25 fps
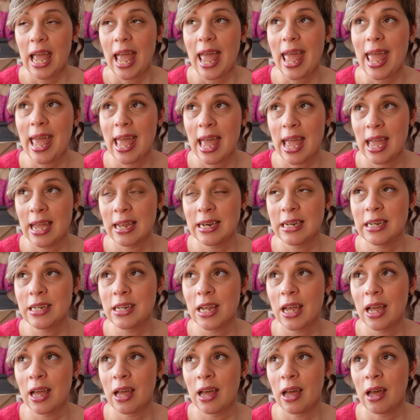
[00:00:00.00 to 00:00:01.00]
and
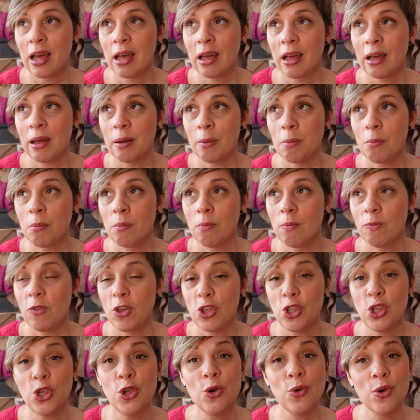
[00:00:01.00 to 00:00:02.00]
the
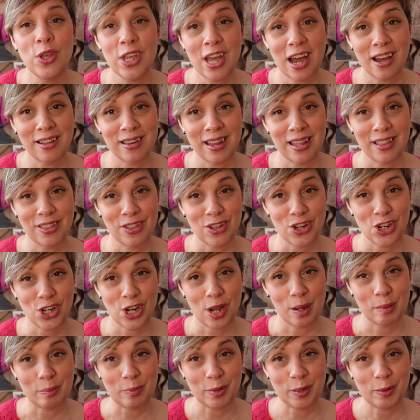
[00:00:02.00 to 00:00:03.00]
new yarn in the
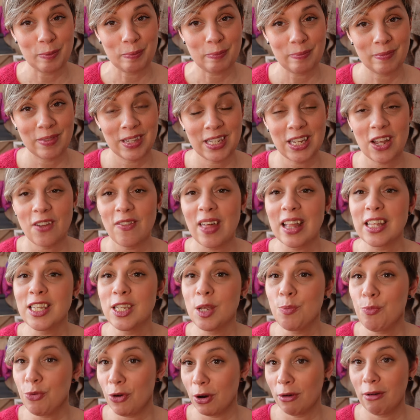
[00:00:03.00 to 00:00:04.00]
shop. So that's
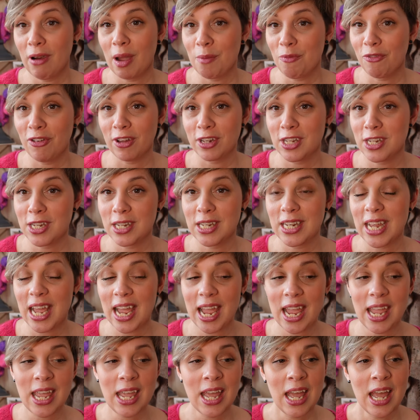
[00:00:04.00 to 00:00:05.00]
the program for
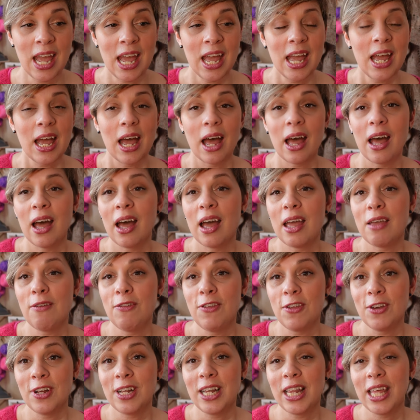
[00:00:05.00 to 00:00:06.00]
today.
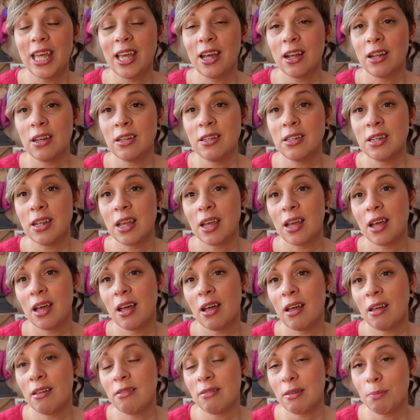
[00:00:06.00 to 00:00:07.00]
If you click on
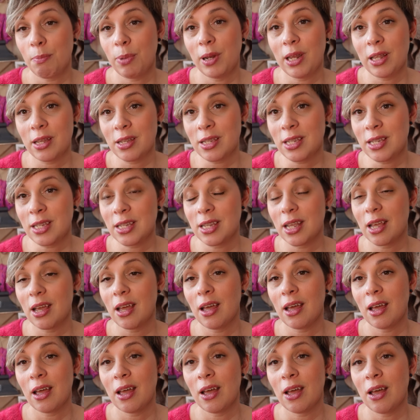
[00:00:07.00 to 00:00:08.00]
the plus
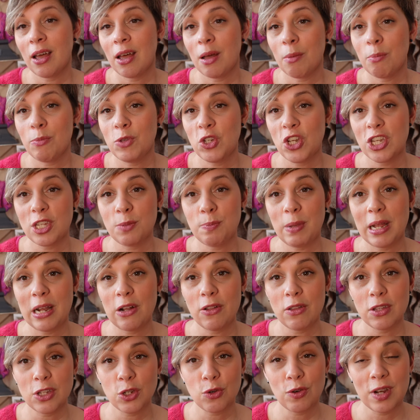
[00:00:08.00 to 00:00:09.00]
just
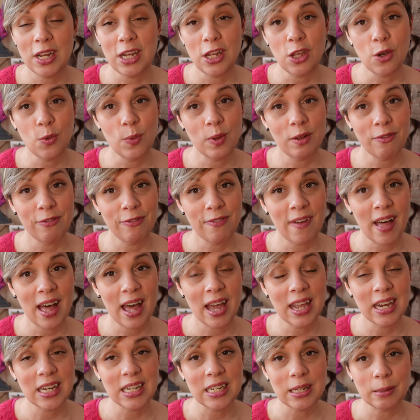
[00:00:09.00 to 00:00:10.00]
below the screen, you will
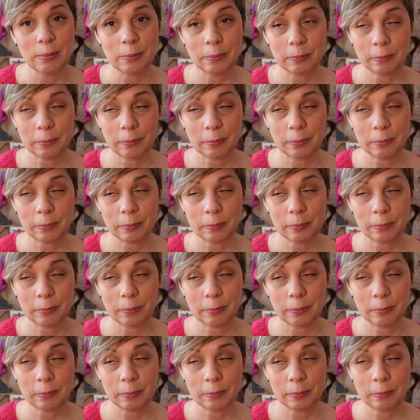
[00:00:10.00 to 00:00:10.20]
find